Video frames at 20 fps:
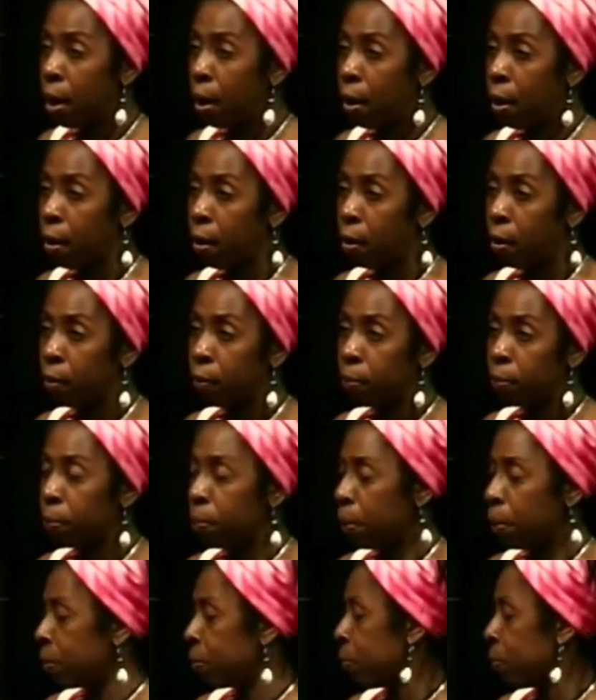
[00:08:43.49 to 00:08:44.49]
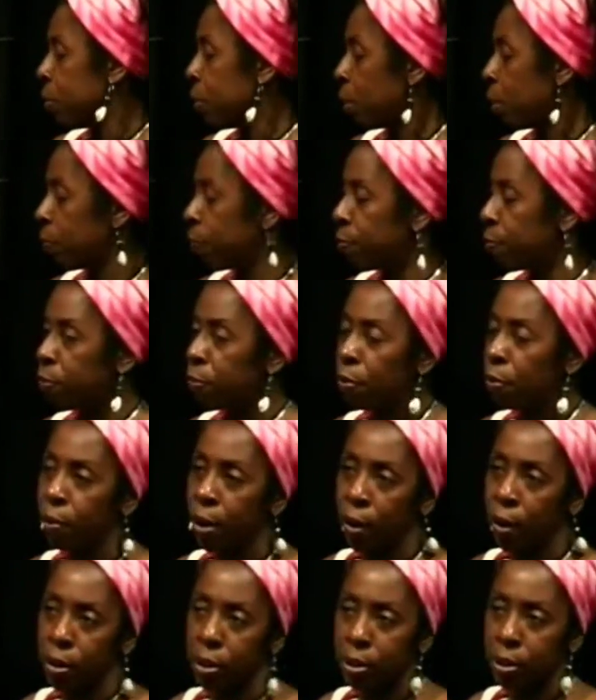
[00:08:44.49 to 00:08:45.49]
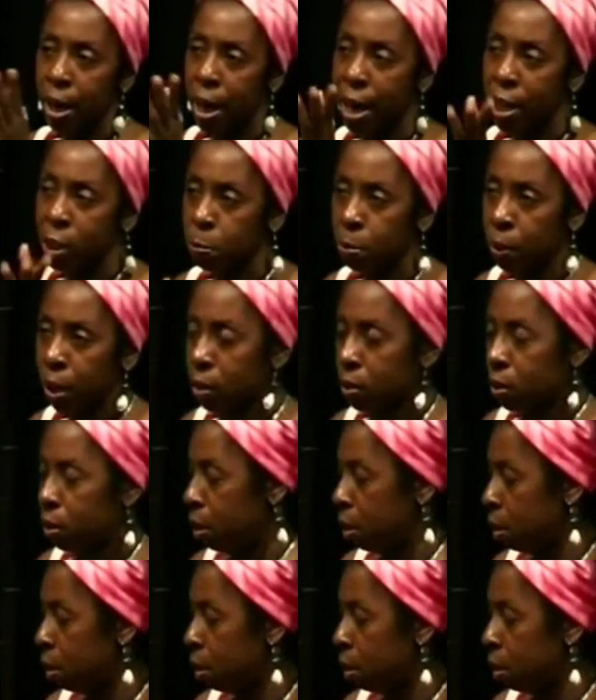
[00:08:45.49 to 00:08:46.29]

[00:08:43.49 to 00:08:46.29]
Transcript: the various aspects